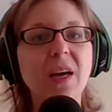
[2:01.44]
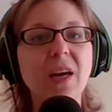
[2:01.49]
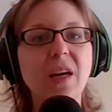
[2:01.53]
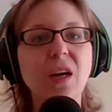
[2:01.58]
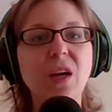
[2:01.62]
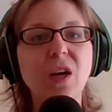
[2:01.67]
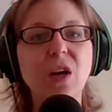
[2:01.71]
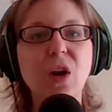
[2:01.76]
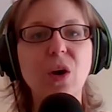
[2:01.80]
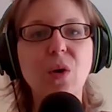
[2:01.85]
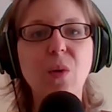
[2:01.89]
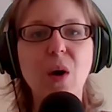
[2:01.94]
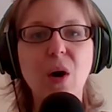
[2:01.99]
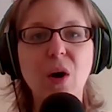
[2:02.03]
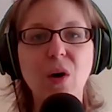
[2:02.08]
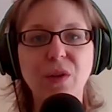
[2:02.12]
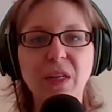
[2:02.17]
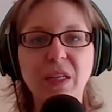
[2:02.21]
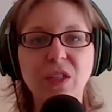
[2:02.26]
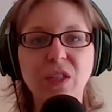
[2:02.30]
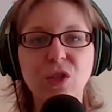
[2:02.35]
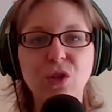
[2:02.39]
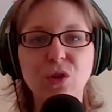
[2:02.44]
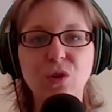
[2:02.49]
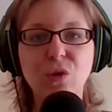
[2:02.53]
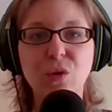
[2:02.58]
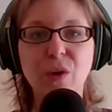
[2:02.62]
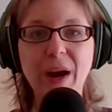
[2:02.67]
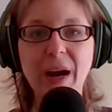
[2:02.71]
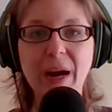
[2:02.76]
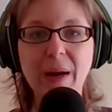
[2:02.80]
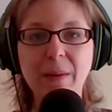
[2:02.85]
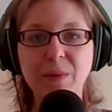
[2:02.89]
all these
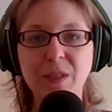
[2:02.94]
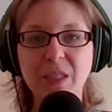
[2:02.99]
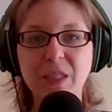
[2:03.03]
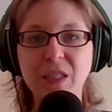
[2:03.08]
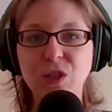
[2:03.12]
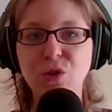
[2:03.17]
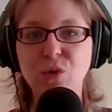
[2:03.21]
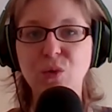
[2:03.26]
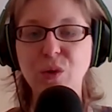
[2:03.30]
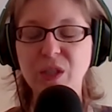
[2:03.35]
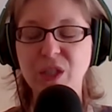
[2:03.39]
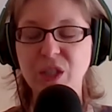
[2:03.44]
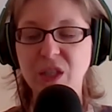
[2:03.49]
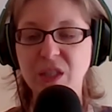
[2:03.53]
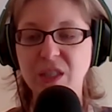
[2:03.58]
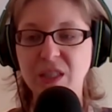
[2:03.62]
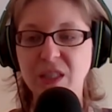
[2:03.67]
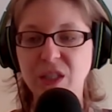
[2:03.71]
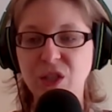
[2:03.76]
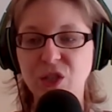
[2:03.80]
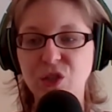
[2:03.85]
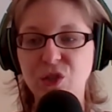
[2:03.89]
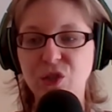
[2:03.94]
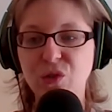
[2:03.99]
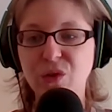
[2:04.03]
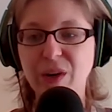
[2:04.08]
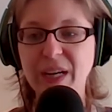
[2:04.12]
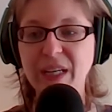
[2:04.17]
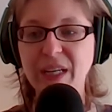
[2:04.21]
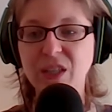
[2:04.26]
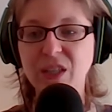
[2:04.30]
cramps and twitches and strange